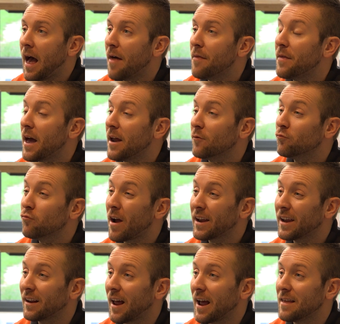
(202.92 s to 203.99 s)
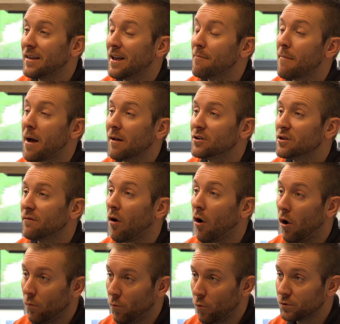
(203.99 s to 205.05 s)
and then regulate the amount of
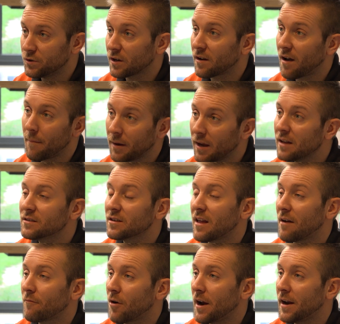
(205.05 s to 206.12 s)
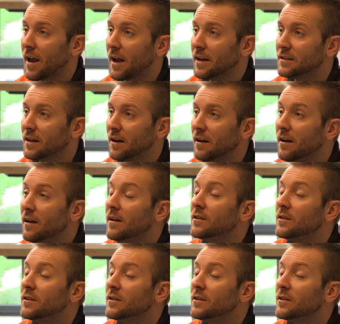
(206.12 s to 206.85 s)
hot water coming into that radiator